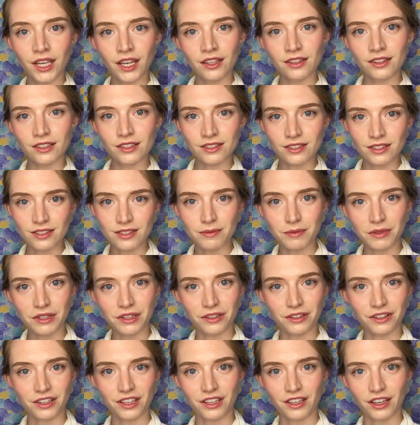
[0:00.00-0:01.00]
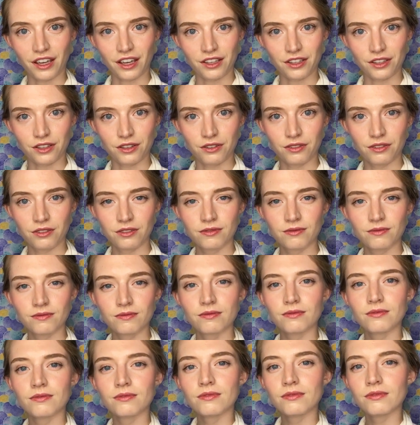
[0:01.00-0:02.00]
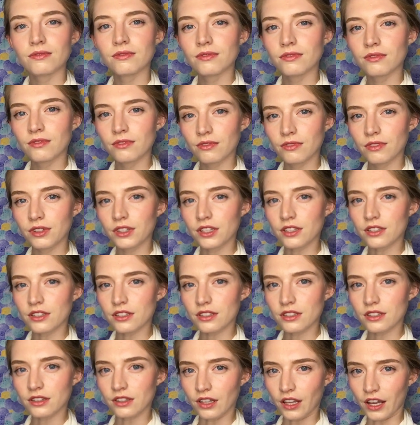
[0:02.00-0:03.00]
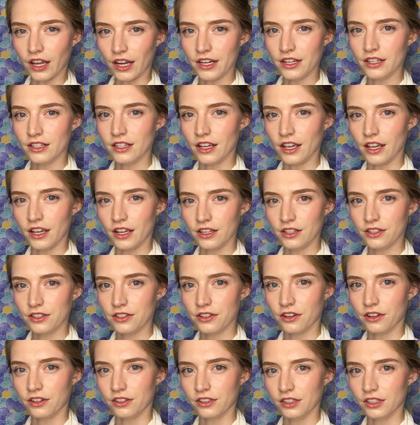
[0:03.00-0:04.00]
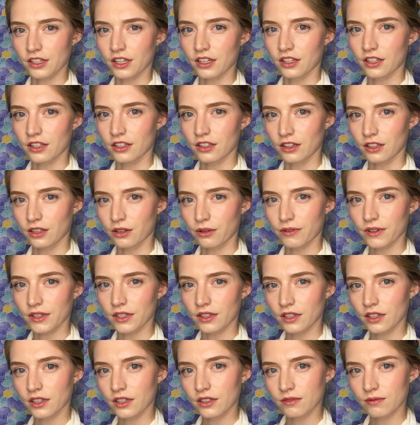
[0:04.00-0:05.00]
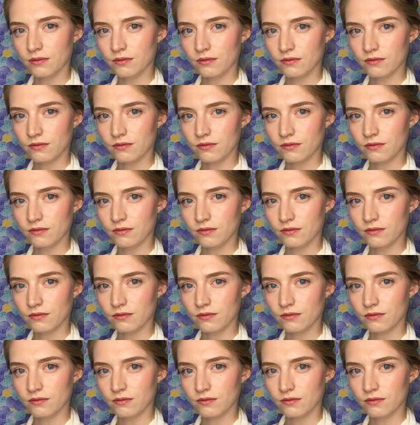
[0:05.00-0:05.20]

and this is me looking at you with a slight edge on the lower lid.